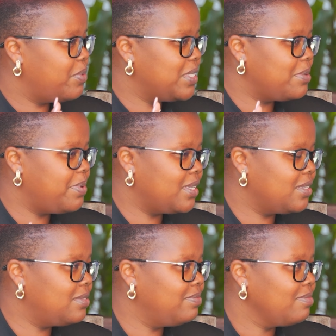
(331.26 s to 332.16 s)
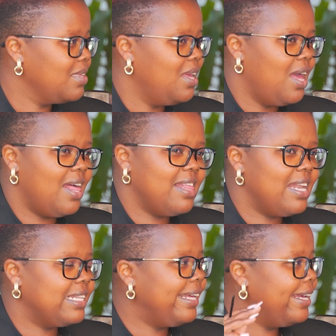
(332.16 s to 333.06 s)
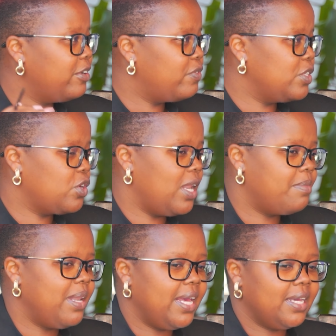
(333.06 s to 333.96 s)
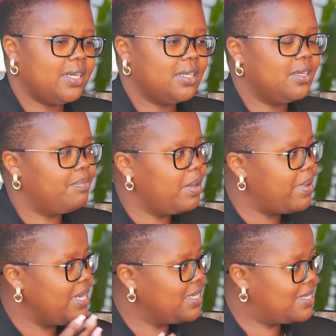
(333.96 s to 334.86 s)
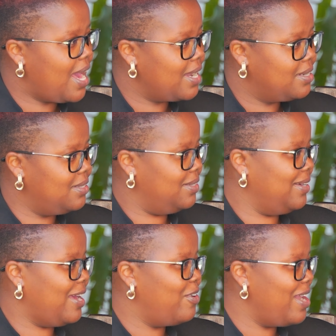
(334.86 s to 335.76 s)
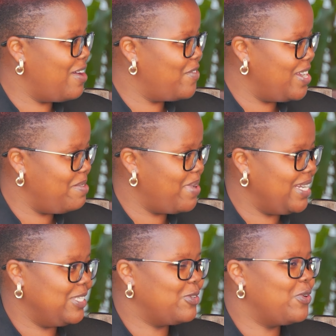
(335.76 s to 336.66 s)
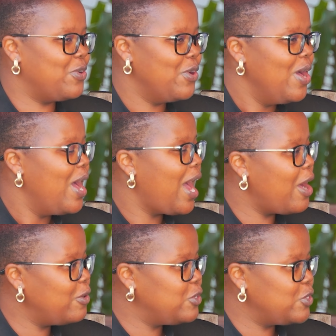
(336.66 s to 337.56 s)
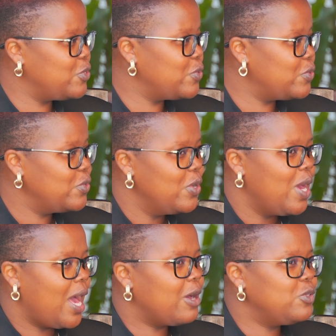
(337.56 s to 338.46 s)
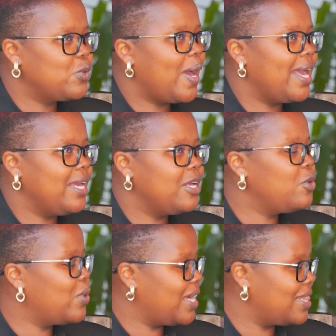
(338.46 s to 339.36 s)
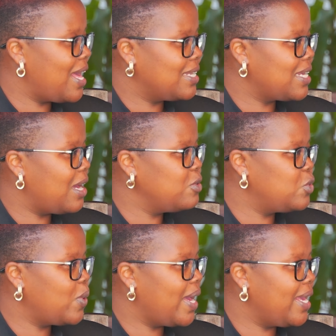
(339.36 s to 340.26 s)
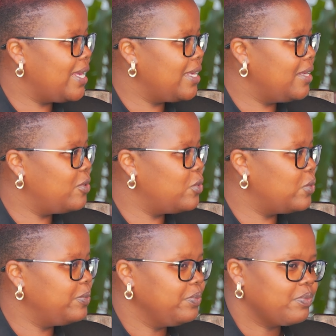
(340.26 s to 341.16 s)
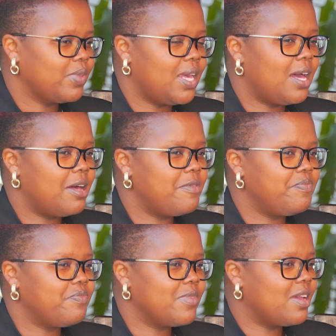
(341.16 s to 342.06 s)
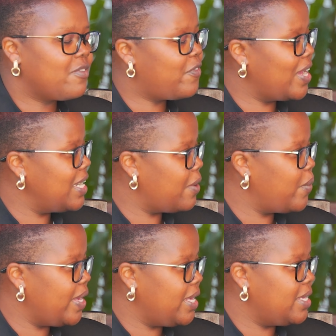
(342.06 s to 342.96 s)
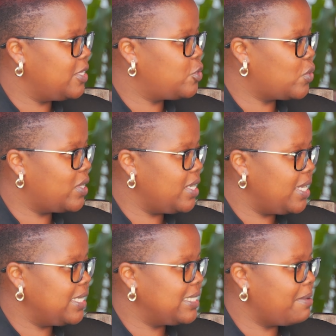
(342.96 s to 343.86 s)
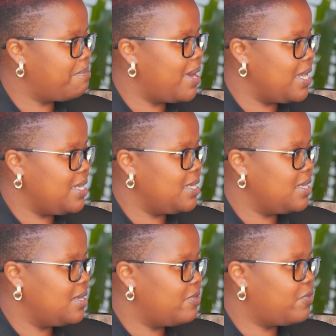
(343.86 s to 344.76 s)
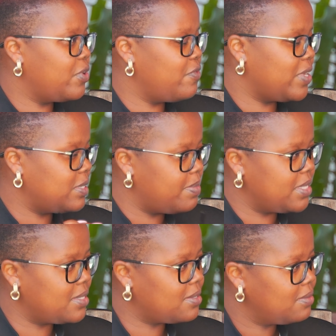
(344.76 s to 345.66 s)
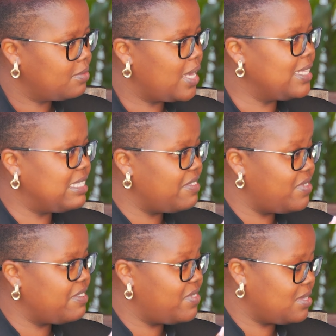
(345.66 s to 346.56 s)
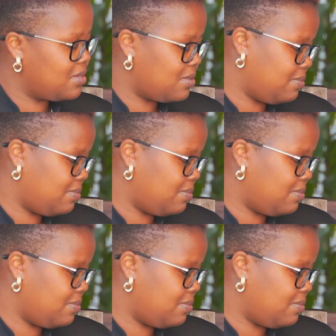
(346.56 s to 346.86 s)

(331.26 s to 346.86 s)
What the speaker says: my water bill, and then at the end of it all, I'm like, my money is done. I don't have any money. So how do I look at that? How do I, find a way to create some money for investments and savings?